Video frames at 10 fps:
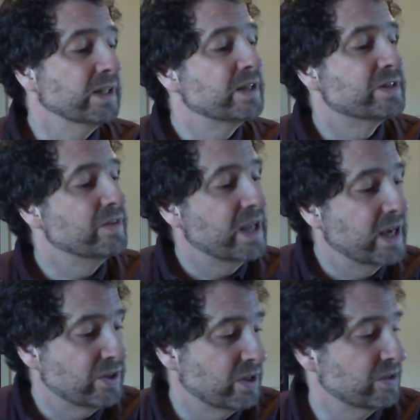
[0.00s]
had said the
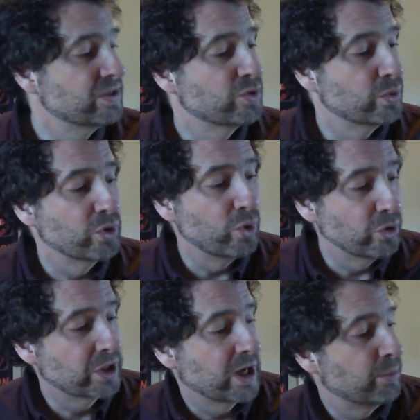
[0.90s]
Antoses were an
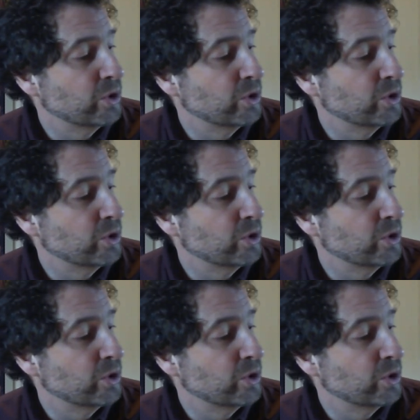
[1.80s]
older couple who